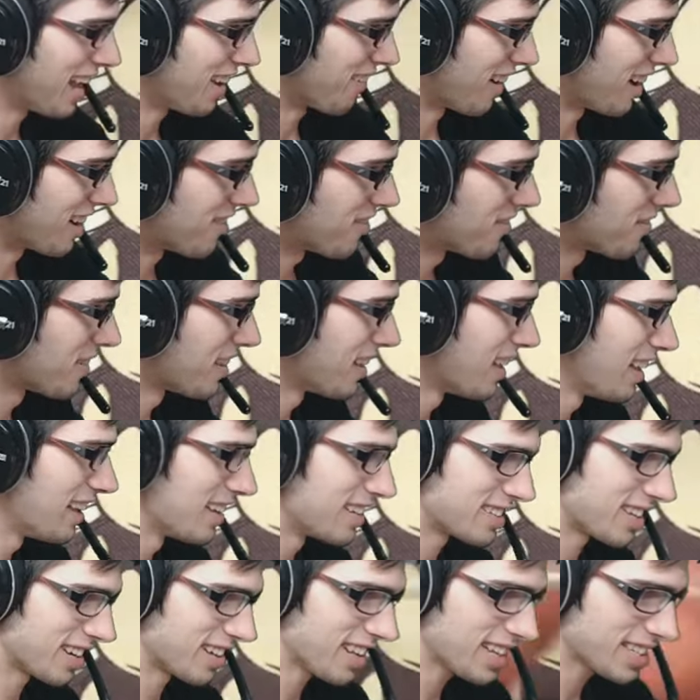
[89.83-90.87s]
anyway,
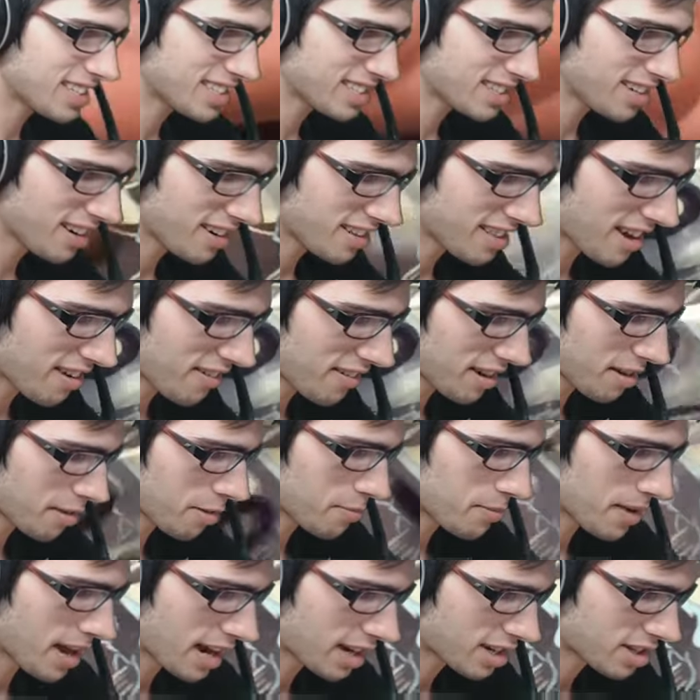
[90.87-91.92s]
so let's throw that one at
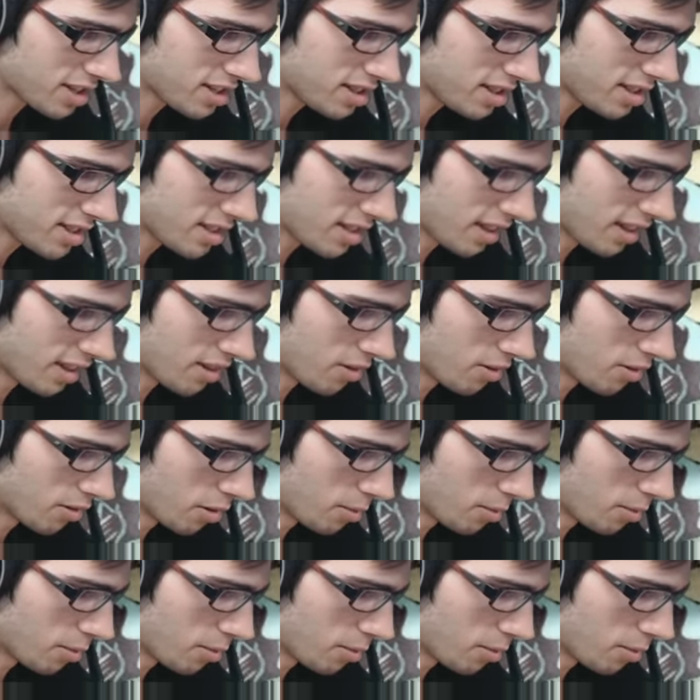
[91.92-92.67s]
the back just as a little